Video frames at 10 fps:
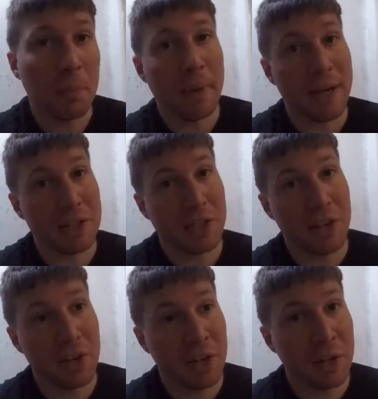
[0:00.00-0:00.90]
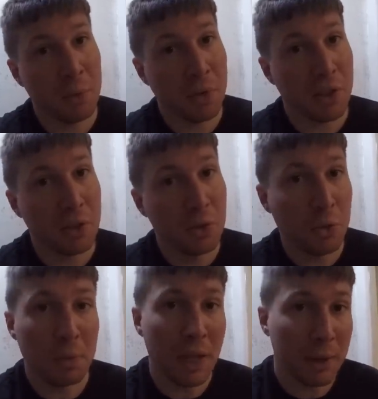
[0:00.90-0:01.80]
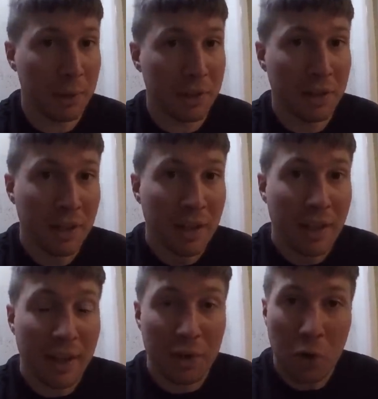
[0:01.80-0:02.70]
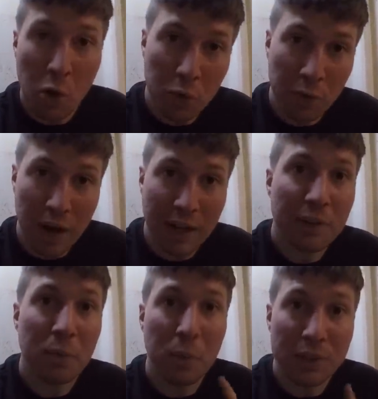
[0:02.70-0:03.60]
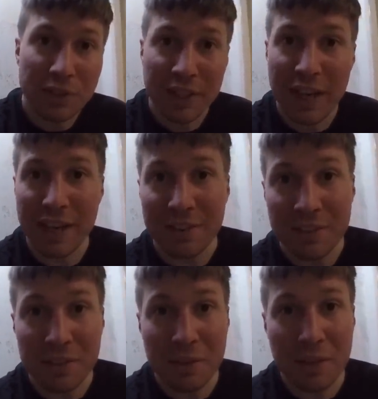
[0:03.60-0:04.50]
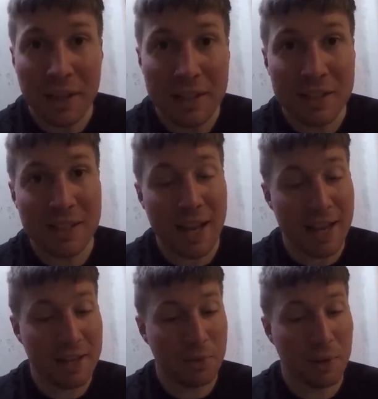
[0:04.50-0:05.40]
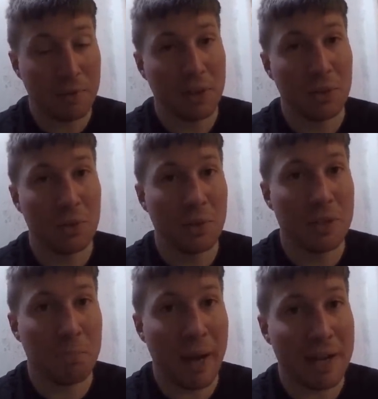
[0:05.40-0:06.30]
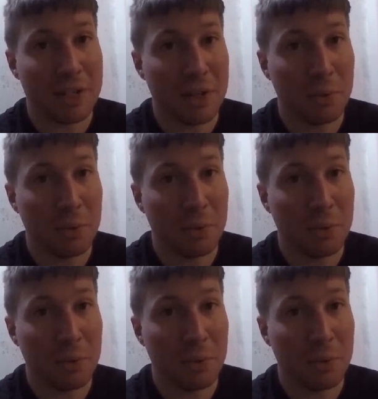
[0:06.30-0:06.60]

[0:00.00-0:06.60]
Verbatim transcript: patch the area with new plywood that could rot once again. Instead, what I'm gonna do is patch it